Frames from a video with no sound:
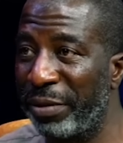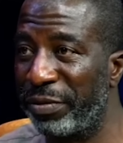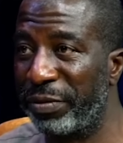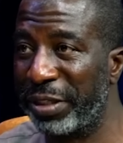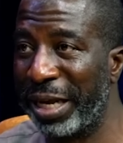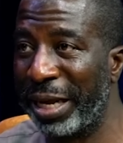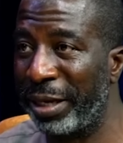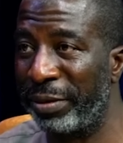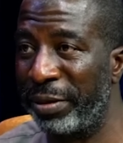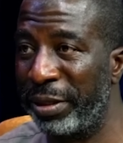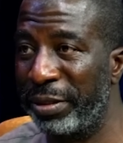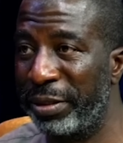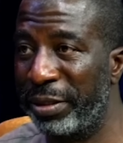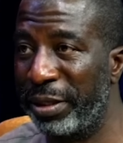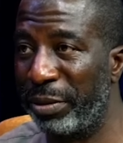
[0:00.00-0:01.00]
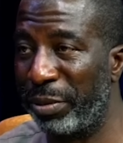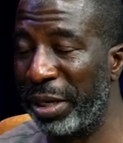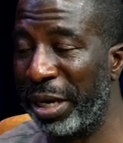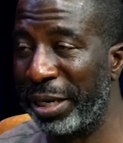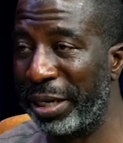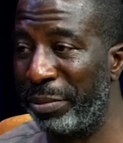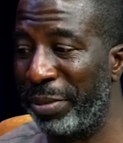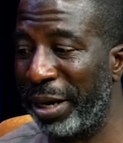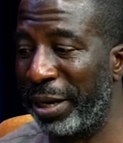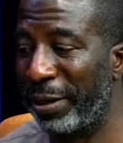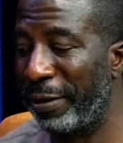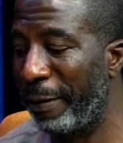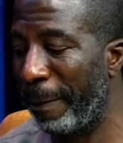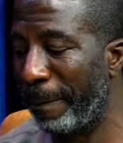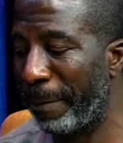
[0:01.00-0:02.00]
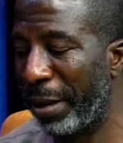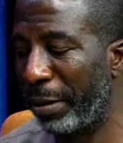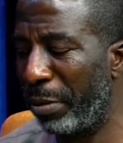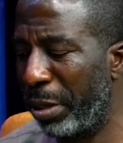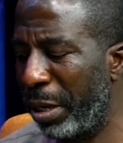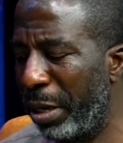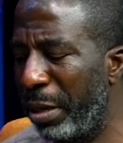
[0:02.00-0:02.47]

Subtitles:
salaries when I came back. Like, okay,